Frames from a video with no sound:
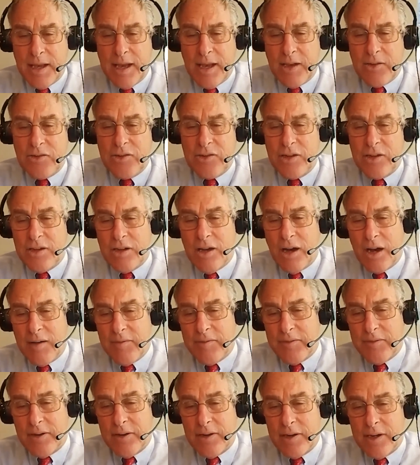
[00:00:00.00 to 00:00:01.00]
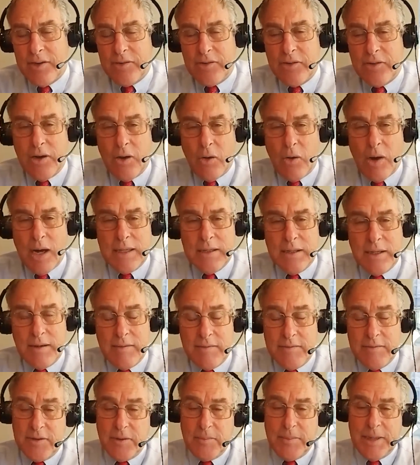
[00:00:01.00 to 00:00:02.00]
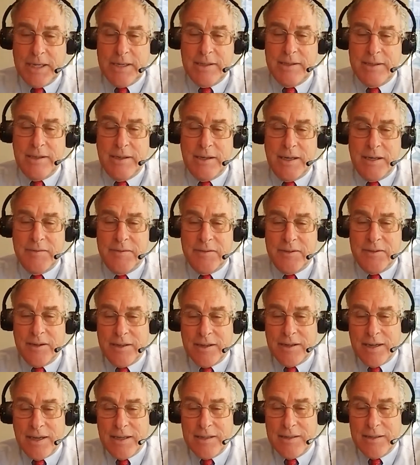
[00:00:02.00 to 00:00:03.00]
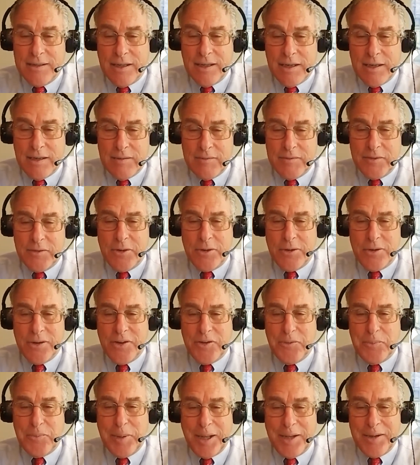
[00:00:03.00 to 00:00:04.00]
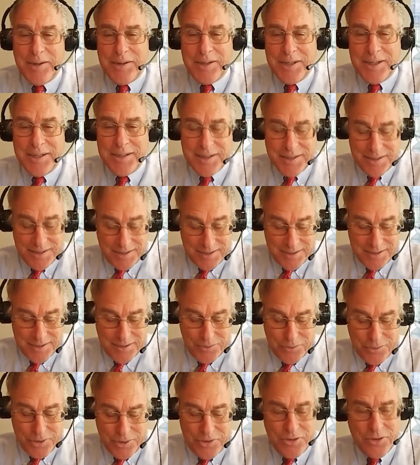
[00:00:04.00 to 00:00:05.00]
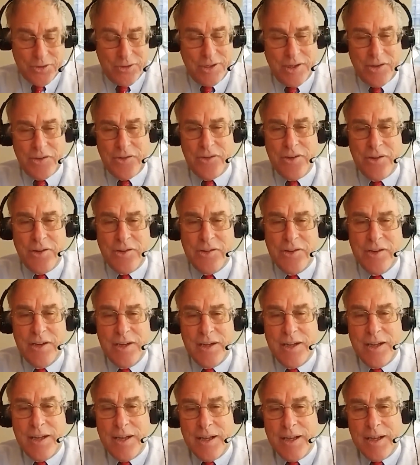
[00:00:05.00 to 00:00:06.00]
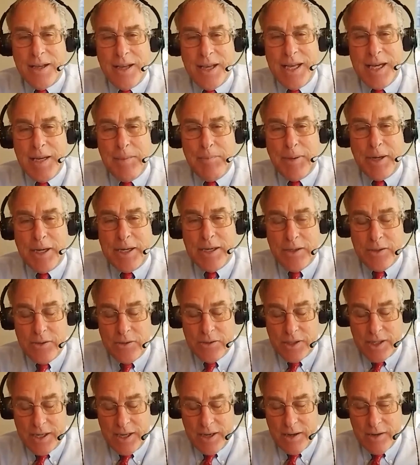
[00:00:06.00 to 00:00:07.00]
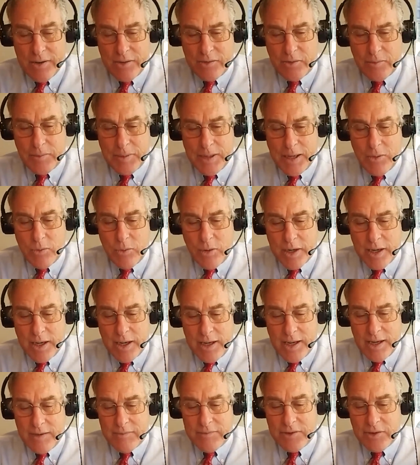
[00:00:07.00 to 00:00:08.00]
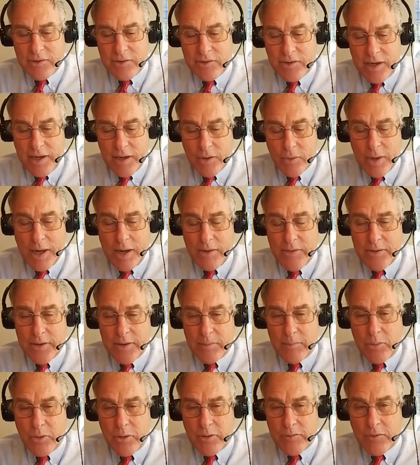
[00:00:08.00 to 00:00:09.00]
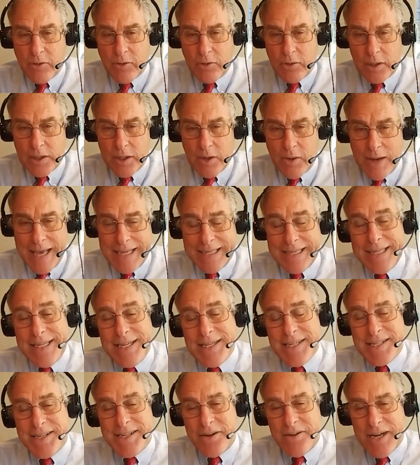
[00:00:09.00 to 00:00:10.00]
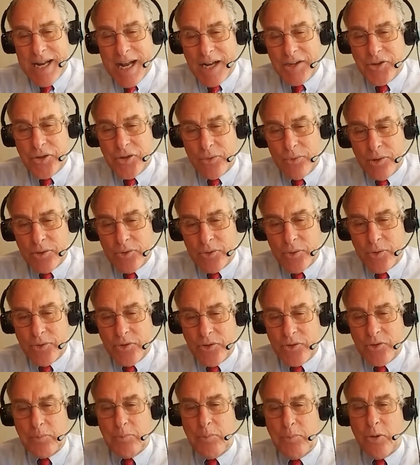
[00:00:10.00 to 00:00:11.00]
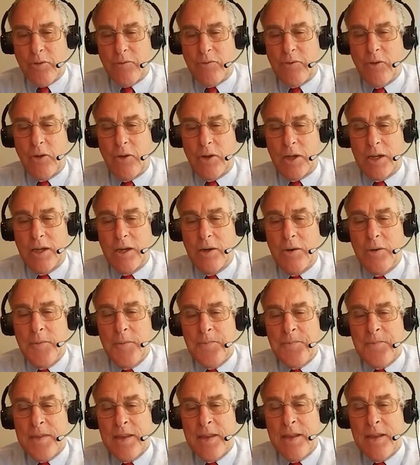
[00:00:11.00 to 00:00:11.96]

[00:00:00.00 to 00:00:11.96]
As to the offer, as you know, I love to make the offer. I love corresponding with your listeners. Anybody who cares about what I have to say around their portfolio, at least their natural resources portfolio,